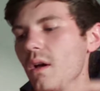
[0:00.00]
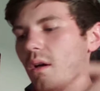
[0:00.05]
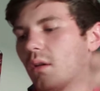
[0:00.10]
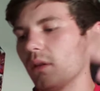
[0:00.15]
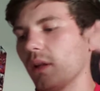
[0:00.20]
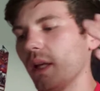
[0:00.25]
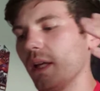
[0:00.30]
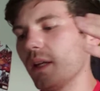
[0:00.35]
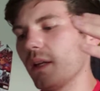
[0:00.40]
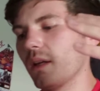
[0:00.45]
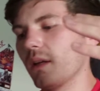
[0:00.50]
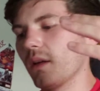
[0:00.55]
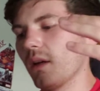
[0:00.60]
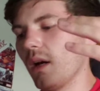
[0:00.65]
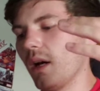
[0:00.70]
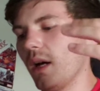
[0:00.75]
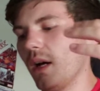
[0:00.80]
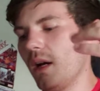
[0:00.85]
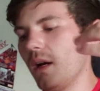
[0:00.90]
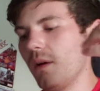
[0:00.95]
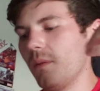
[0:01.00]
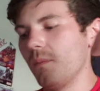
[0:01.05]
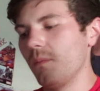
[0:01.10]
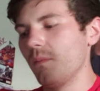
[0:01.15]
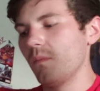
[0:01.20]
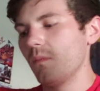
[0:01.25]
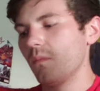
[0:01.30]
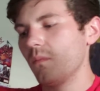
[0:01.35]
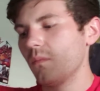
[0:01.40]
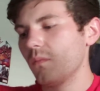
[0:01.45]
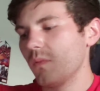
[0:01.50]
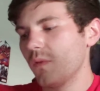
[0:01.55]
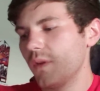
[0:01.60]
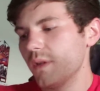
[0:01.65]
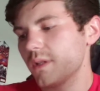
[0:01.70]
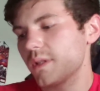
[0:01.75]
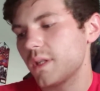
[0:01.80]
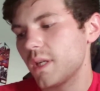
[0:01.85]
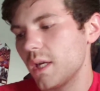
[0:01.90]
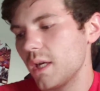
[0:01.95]
Like,
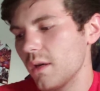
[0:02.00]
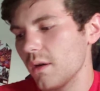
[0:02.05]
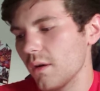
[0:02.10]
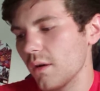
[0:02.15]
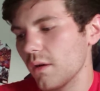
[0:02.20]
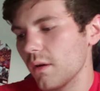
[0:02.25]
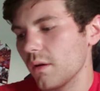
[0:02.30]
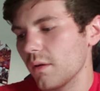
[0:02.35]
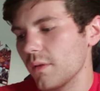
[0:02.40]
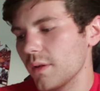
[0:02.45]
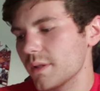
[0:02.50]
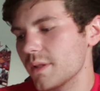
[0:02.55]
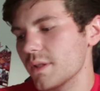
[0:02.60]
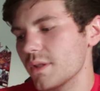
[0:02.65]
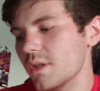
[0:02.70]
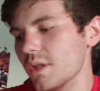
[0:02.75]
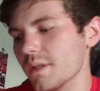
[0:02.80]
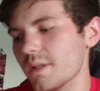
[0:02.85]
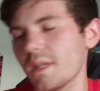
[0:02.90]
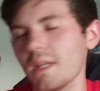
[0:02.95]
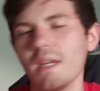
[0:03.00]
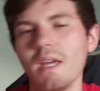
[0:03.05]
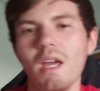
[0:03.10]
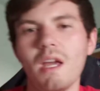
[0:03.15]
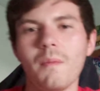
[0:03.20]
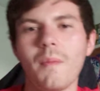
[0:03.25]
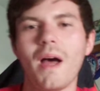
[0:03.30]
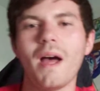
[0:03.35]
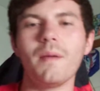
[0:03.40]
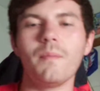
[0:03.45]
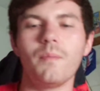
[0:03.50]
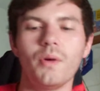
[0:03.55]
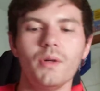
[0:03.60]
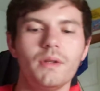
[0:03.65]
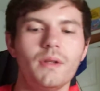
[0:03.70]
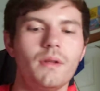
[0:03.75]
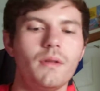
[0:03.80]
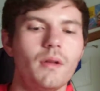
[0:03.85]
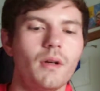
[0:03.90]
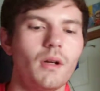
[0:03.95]
this is just the game. I
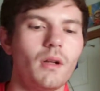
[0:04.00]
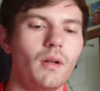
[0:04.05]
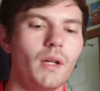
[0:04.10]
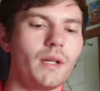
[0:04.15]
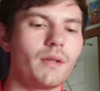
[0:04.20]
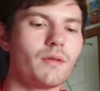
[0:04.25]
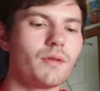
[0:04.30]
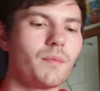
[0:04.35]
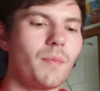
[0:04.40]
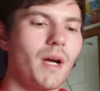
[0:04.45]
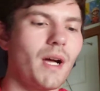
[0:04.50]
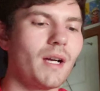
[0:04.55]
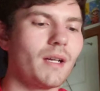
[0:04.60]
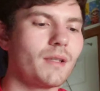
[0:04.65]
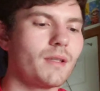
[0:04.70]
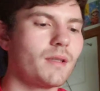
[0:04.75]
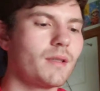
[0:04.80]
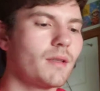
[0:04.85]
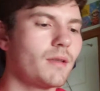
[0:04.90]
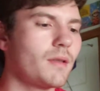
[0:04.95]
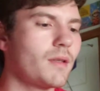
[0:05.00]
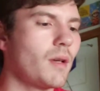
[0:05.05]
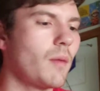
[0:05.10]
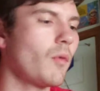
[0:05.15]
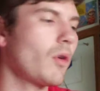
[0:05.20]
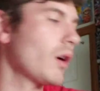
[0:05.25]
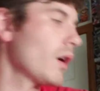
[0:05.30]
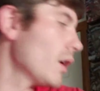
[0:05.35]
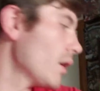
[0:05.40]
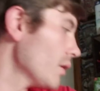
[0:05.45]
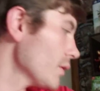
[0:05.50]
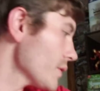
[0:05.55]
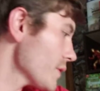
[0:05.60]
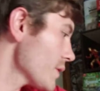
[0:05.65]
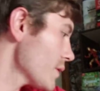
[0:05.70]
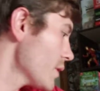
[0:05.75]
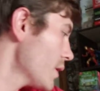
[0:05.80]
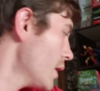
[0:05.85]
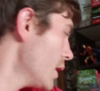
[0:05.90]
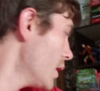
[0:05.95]
put the collector's box somewhere
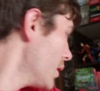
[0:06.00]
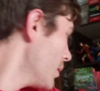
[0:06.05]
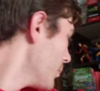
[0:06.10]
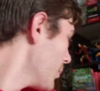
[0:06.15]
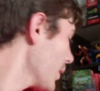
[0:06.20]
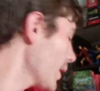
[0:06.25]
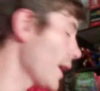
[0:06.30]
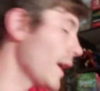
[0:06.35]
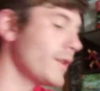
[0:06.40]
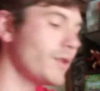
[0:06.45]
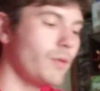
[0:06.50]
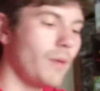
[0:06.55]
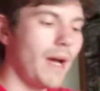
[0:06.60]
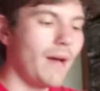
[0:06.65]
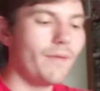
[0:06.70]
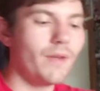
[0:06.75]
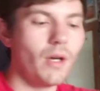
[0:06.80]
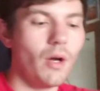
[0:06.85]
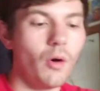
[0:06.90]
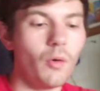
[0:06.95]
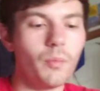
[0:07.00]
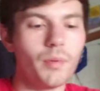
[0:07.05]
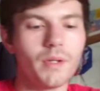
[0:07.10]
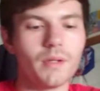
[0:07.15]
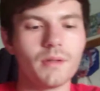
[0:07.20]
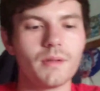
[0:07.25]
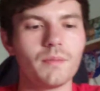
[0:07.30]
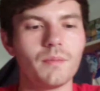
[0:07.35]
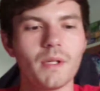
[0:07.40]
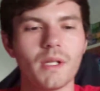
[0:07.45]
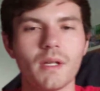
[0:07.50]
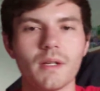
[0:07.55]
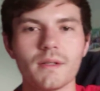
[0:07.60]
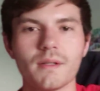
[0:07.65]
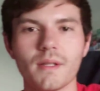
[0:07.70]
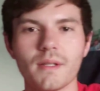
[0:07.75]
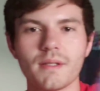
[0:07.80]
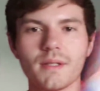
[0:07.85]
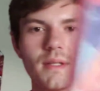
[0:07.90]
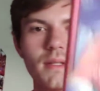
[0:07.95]
else, but I do have it opened because
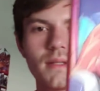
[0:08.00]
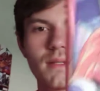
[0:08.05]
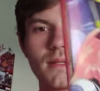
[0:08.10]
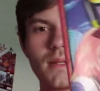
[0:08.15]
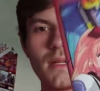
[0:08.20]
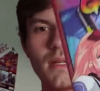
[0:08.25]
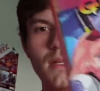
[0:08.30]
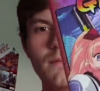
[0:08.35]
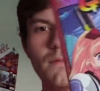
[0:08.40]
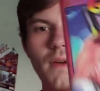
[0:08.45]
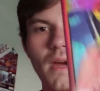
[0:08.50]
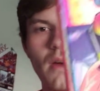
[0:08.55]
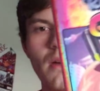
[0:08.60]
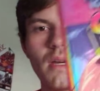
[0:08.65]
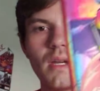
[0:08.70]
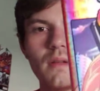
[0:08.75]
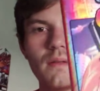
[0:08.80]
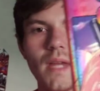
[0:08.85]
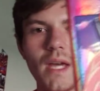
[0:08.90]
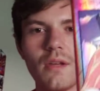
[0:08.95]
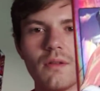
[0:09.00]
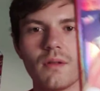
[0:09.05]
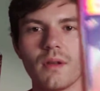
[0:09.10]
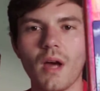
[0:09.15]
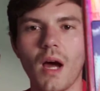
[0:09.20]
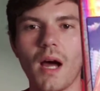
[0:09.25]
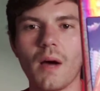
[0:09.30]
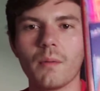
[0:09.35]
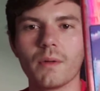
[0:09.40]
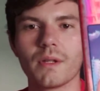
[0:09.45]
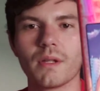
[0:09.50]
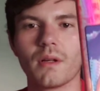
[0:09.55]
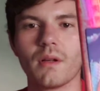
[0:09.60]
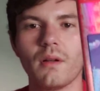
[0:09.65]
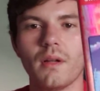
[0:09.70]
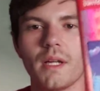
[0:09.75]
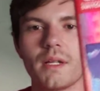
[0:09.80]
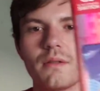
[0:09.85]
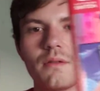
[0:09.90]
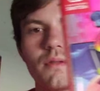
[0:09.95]
this is the variant that you got with the
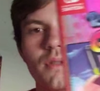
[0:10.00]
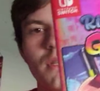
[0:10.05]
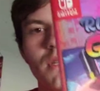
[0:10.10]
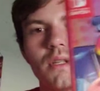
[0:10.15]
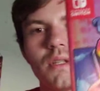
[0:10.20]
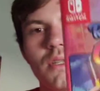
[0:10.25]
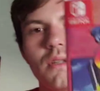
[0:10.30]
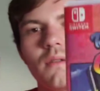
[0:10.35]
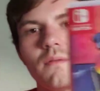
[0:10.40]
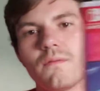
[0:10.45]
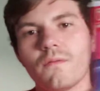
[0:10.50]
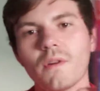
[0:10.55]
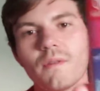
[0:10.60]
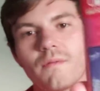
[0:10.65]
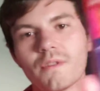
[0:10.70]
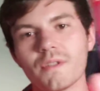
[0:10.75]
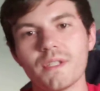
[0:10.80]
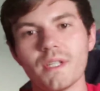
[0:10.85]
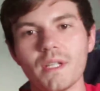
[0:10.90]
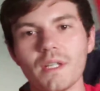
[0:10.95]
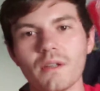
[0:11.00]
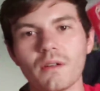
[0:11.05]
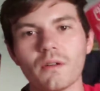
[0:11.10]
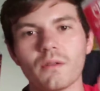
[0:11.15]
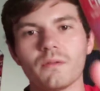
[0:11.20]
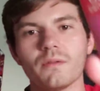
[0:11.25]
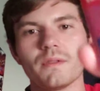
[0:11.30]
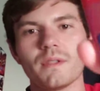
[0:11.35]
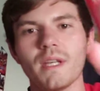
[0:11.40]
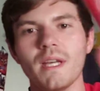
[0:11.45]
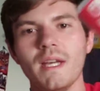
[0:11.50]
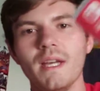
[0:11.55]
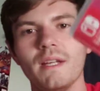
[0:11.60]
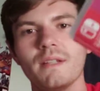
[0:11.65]
collector's edition of River City Girls.